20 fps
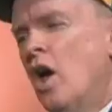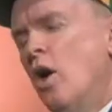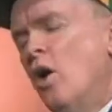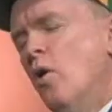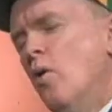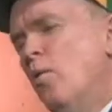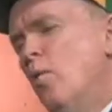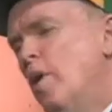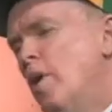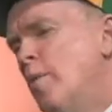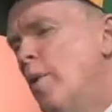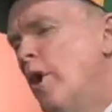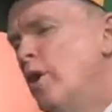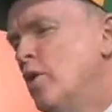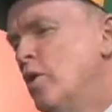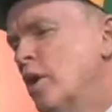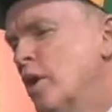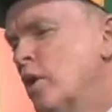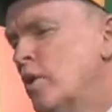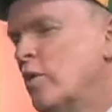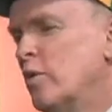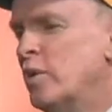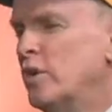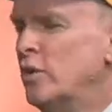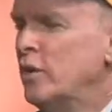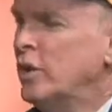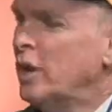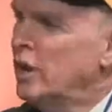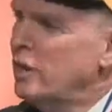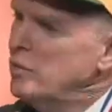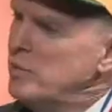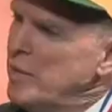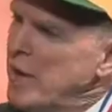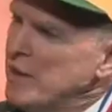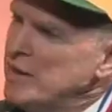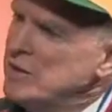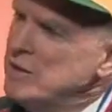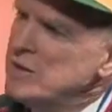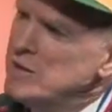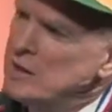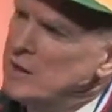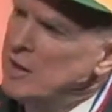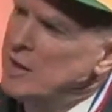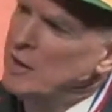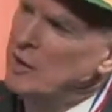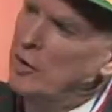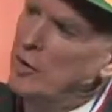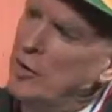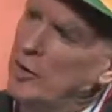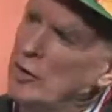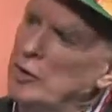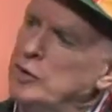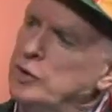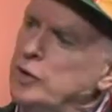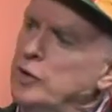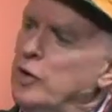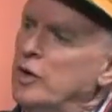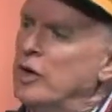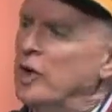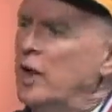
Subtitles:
What about you, Hillary? When Max is a little older,